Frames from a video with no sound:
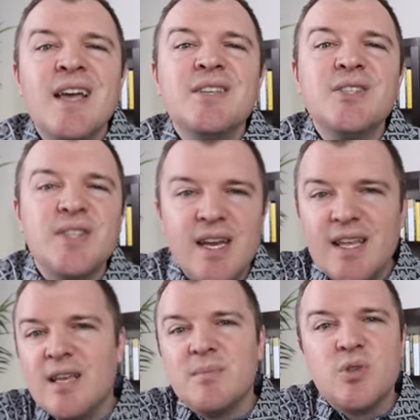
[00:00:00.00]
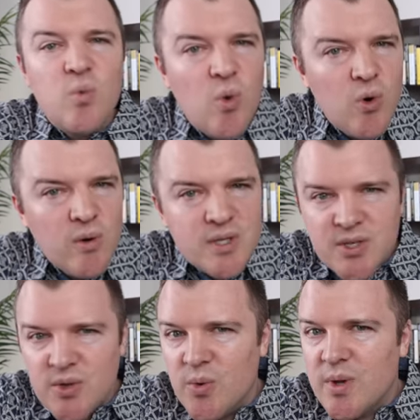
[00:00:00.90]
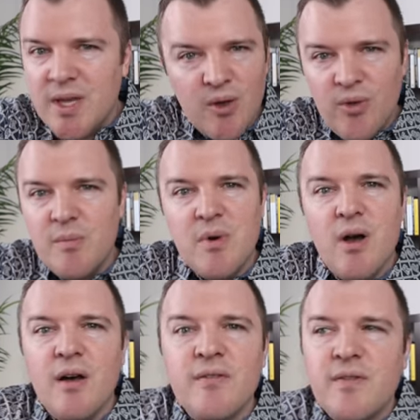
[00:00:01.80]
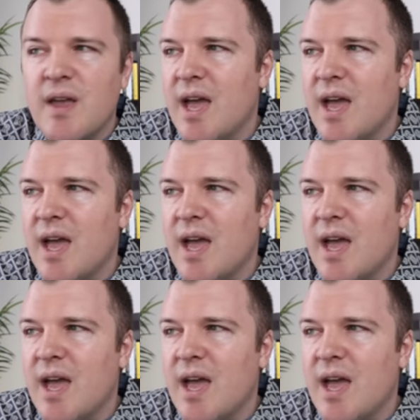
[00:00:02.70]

sending them to war to kill them off,